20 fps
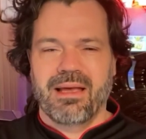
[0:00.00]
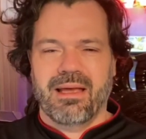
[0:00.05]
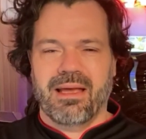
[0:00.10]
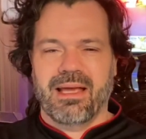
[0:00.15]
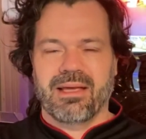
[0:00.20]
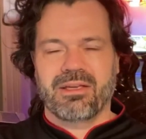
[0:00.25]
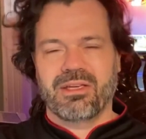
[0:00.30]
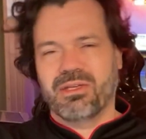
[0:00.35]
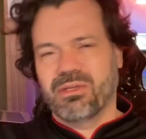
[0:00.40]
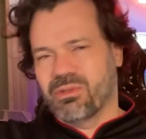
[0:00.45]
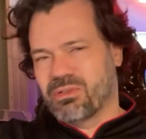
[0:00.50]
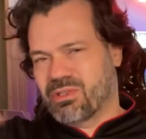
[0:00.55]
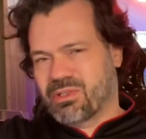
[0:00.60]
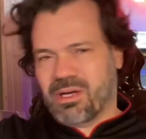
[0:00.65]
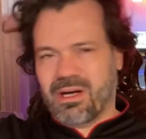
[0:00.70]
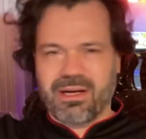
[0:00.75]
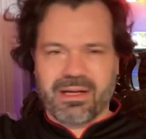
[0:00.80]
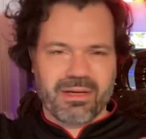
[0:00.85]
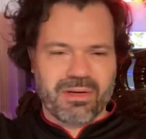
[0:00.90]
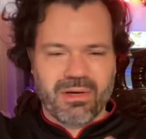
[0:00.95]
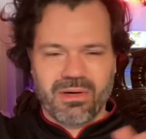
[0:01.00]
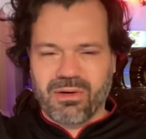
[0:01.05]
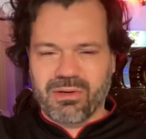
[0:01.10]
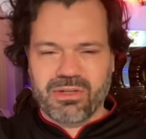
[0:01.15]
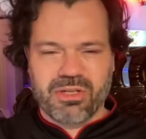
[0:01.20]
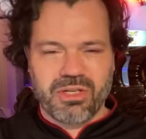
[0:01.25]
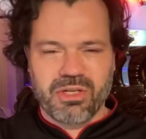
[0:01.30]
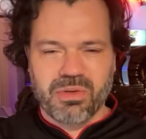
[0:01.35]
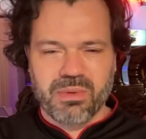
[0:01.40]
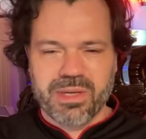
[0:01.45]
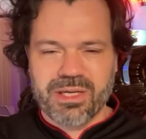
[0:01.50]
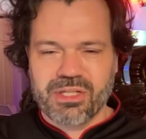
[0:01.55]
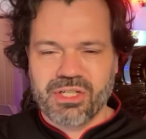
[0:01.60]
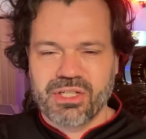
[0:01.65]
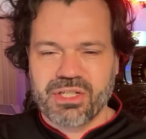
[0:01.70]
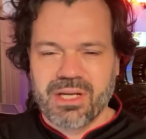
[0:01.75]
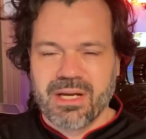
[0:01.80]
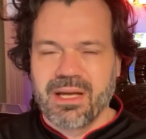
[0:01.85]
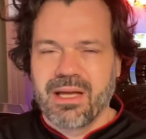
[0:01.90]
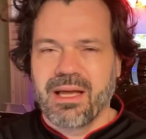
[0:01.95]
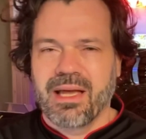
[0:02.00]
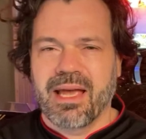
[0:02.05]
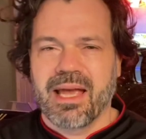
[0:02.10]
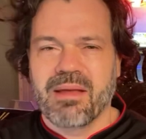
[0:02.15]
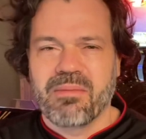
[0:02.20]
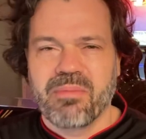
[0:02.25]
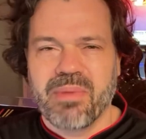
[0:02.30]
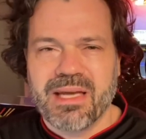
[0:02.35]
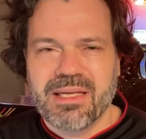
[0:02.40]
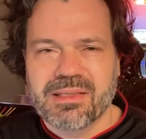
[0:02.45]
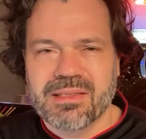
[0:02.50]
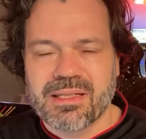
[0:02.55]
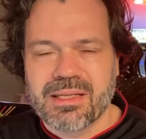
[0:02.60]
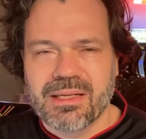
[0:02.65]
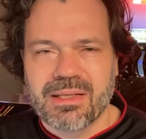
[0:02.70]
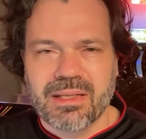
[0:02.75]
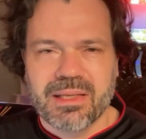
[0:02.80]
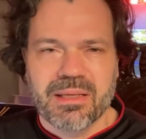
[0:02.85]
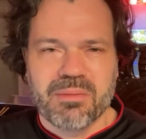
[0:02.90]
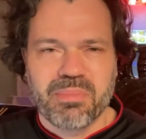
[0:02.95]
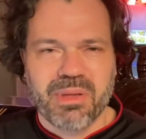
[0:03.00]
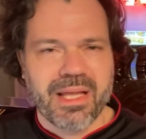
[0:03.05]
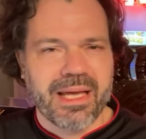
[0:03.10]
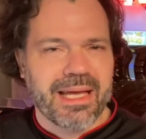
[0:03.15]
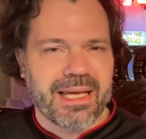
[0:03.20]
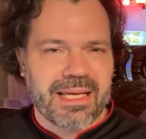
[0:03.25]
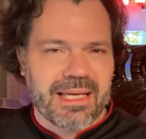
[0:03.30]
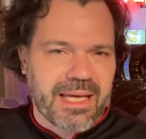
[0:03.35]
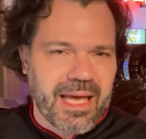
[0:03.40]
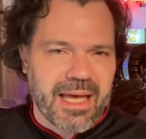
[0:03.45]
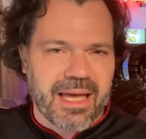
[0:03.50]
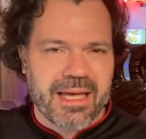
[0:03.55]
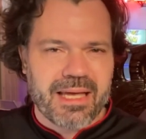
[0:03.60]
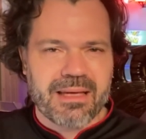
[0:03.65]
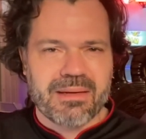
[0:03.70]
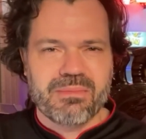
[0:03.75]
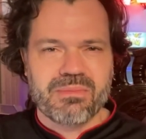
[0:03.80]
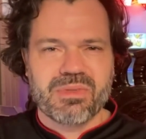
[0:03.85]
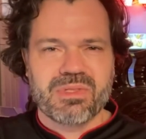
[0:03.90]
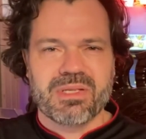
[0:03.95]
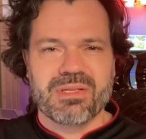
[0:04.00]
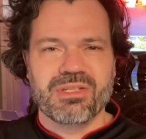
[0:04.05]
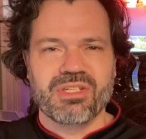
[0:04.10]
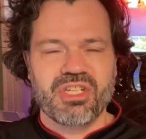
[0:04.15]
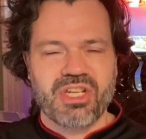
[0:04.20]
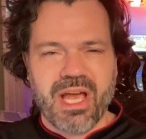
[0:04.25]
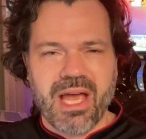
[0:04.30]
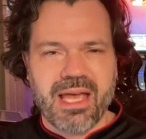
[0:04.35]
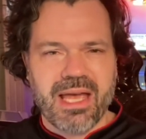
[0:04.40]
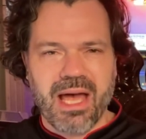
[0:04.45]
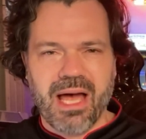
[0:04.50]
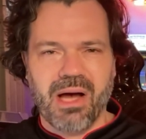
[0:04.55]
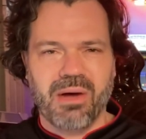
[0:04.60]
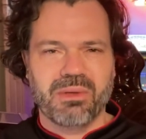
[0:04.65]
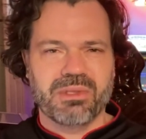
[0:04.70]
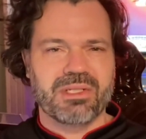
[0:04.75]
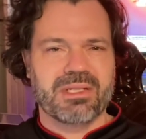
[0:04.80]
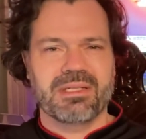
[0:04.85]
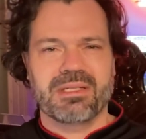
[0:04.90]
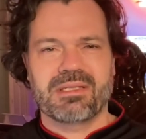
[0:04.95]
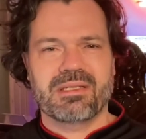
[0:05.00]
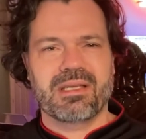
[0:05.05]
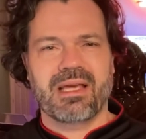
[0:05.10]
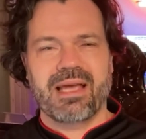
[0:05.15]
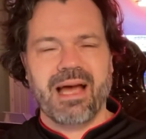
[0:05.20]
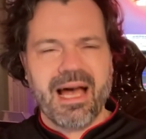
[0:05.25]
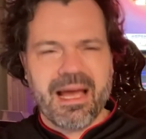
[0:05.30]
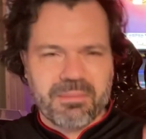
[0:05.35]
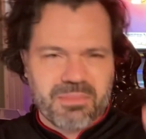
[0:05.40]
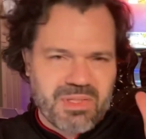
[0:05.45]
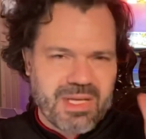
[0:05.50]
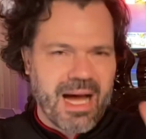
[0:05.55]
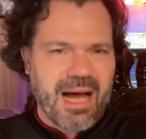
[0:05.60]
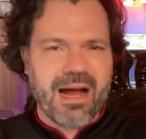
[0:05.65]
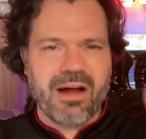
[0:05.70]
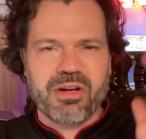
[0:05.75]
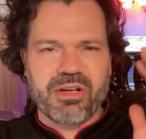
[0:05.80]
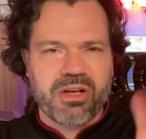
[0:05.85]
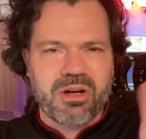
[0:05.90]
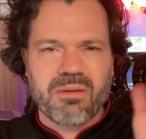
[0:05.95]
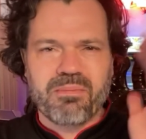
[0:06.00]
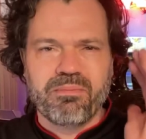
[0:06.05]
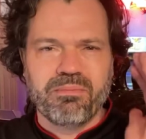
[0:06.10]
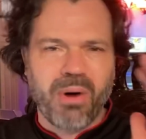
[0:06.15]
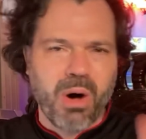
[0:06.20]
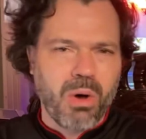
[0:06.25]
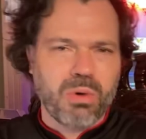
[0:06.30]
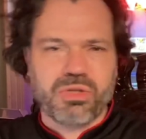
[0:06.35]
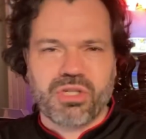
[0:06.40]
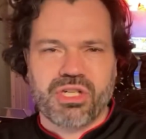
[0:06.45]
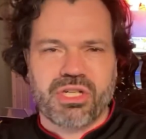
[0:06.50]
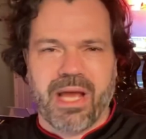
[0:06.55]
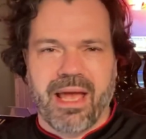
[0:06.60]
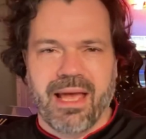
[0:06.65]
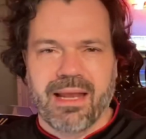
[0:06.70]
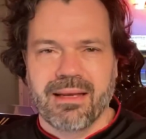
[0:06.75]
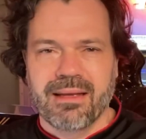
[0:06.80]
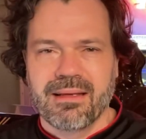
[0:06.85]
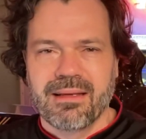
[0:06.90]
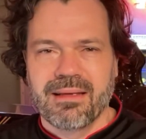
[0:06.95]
And Q's talking all Q-ish and basically playing games. And JL is going to say, I'm tired of your bullshit.